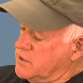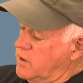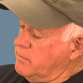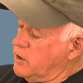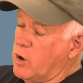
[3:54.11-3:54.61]
So
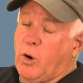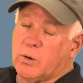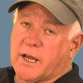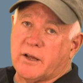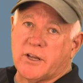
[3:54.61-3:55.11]
I'm going to
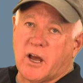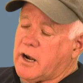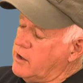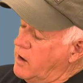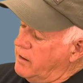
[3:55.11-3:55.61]
hold down the
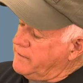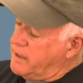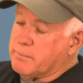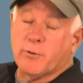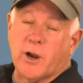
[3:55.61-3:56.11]
on and off
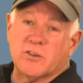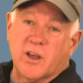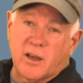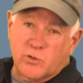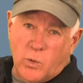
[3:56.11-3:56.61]
and press
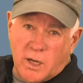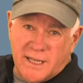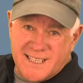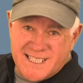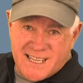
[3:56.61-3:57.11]
S1
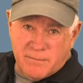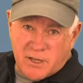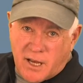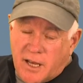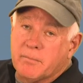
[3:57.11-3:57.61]
at the same
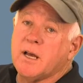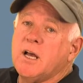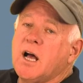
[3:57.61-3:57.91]
time.